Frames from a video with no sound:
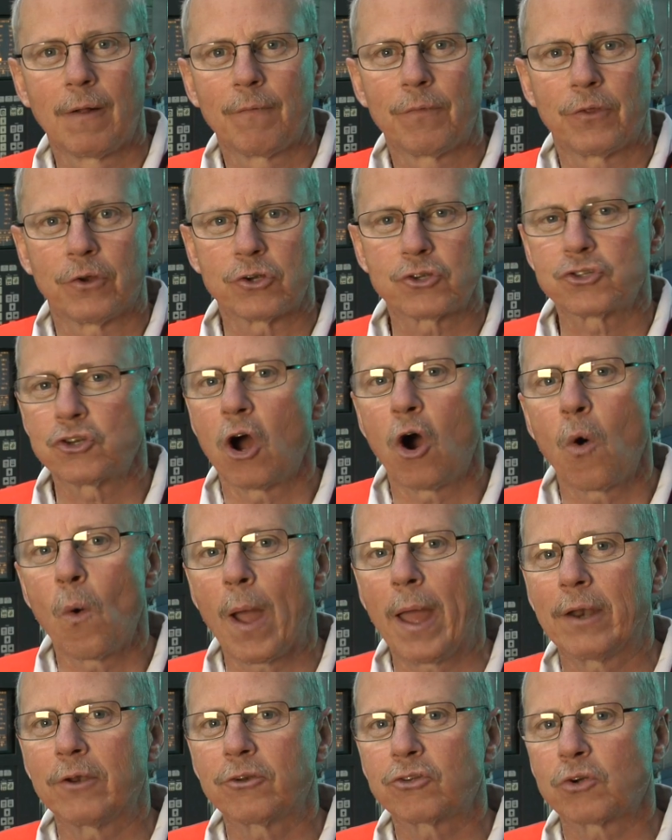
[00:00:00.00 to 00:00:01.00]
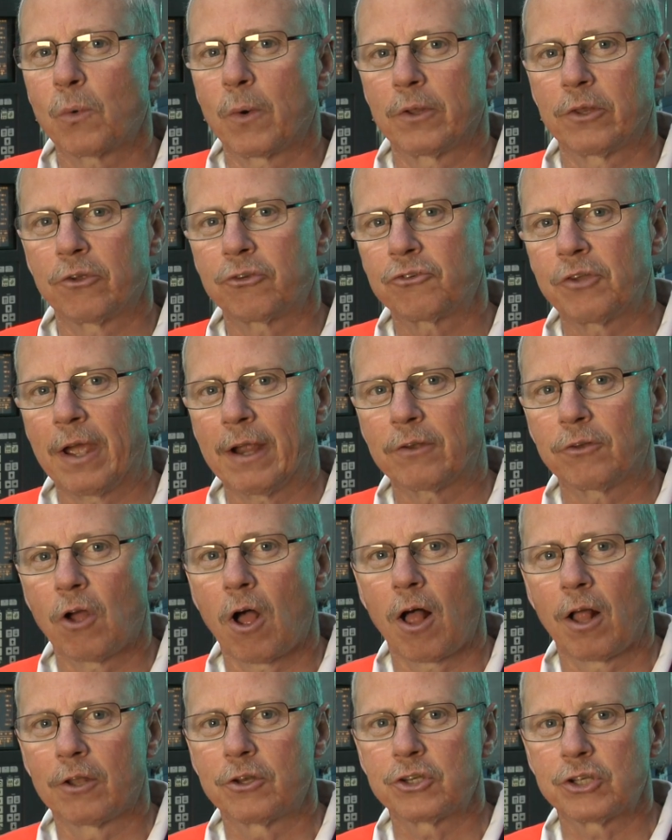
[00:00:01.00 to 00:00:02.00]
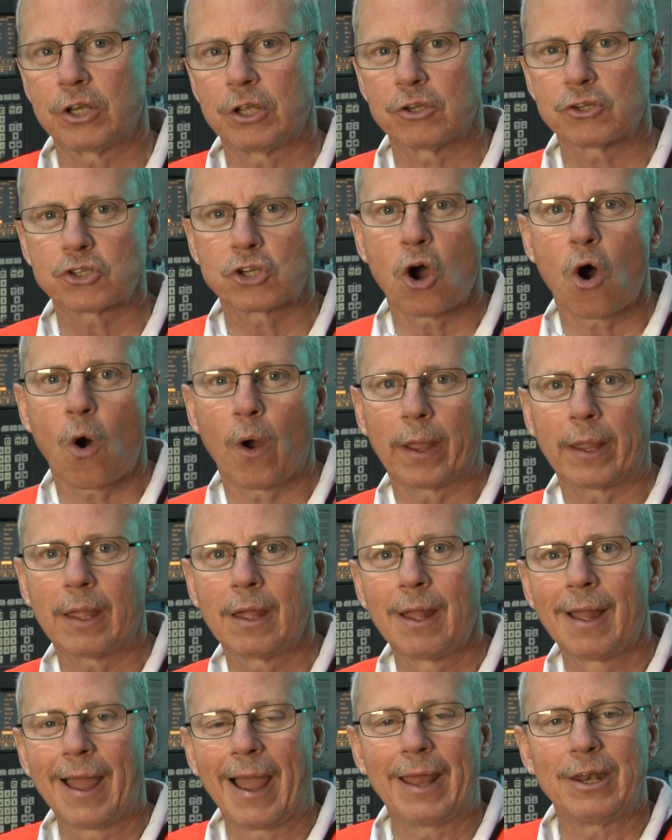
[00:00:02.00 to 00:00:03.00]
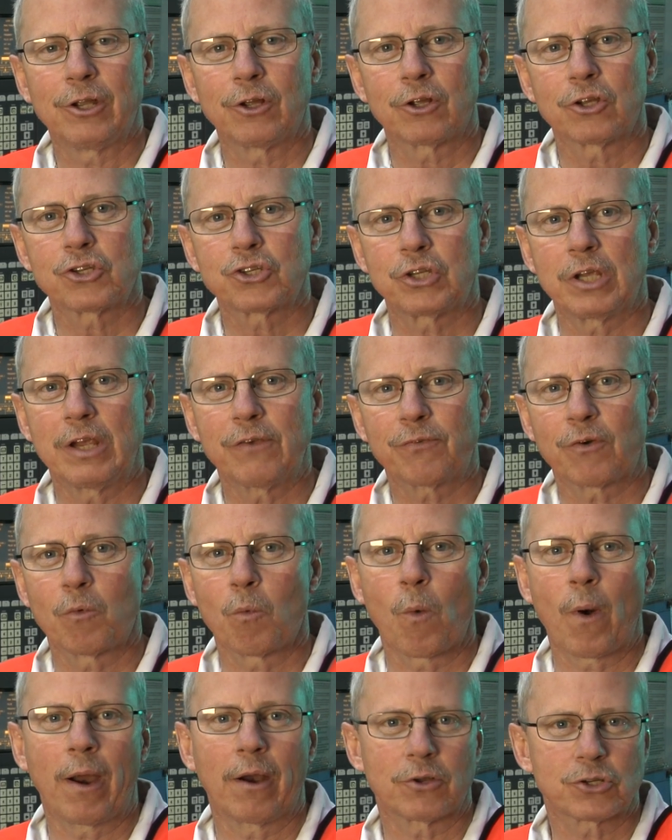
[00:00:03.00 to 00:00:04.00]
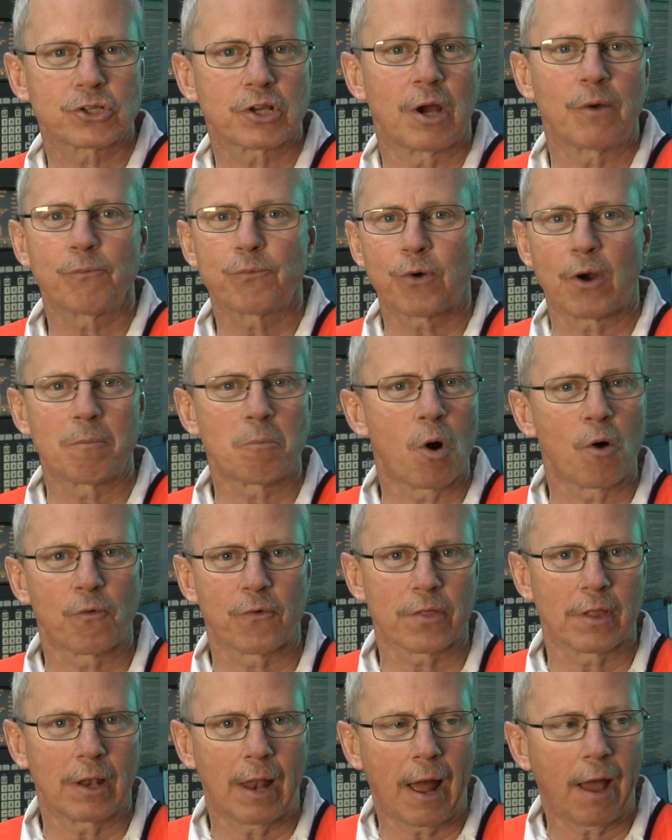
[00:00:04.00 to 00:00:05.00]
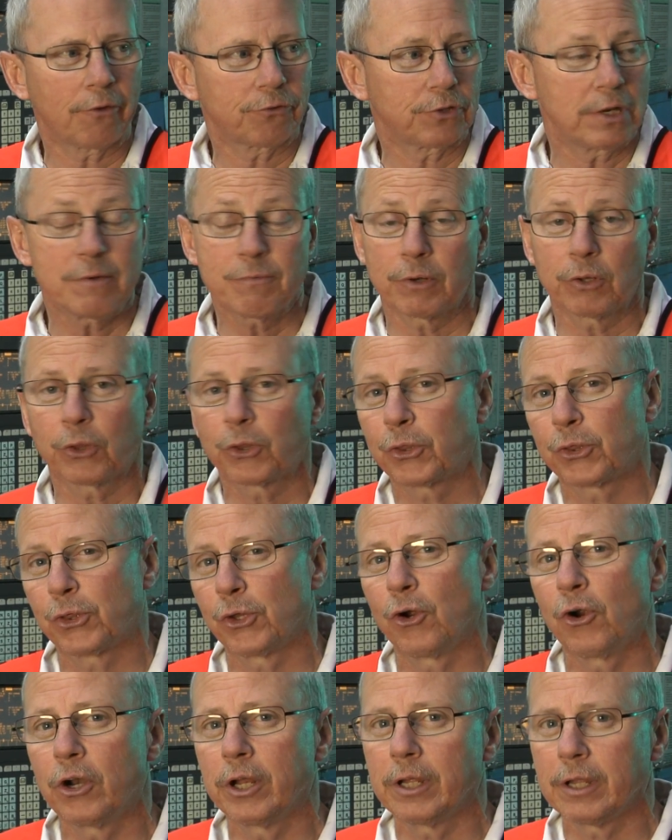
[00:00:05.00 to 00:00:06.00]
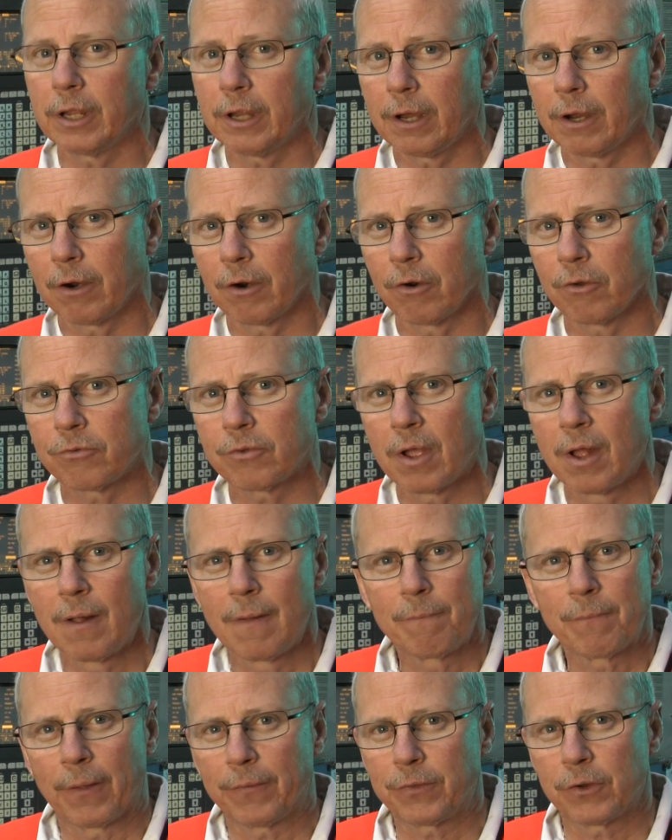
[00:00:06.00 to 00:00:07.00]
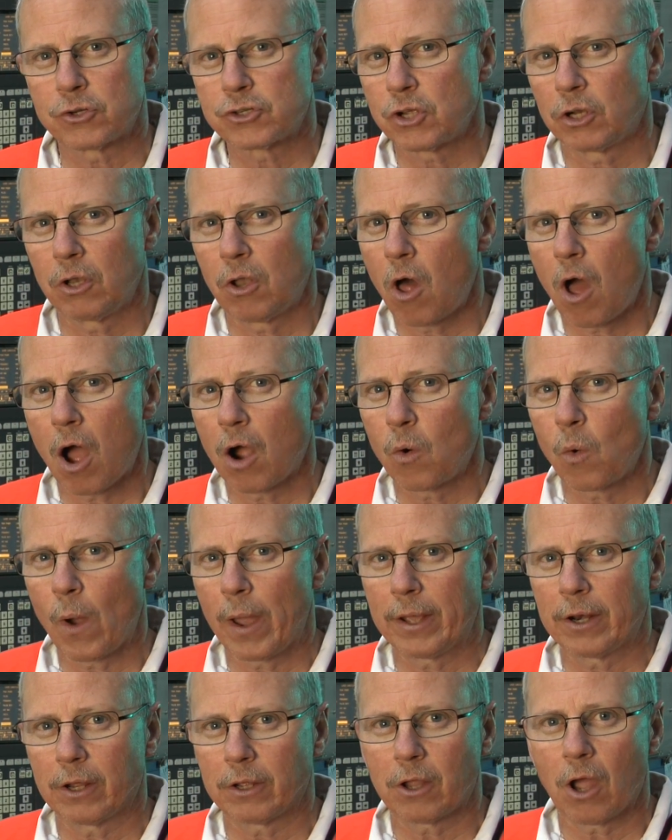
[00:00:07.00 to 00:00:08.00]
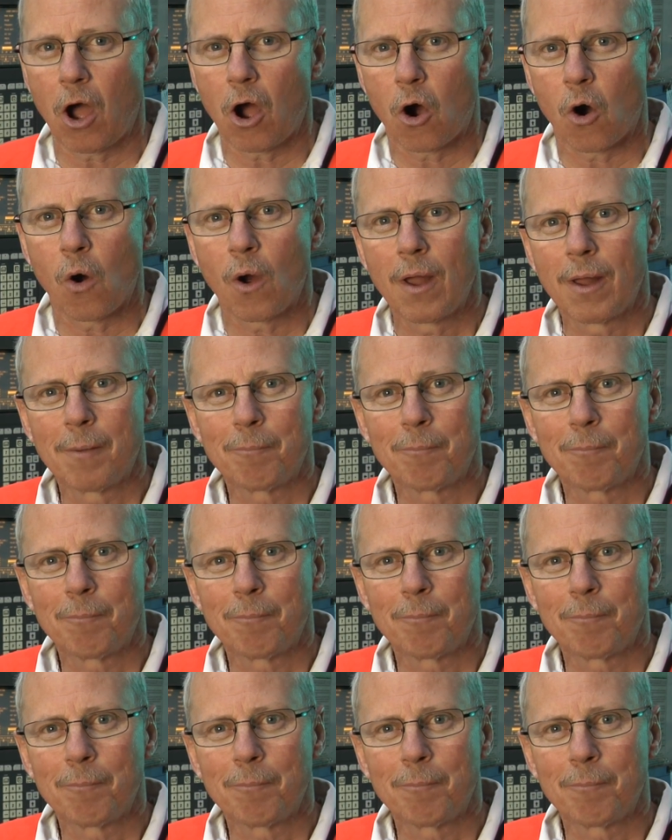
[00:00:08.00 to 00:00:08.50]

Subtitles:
There's no end to where this technology is going, and you can see from where it's come from over the last even 30 years that there's a long way to go.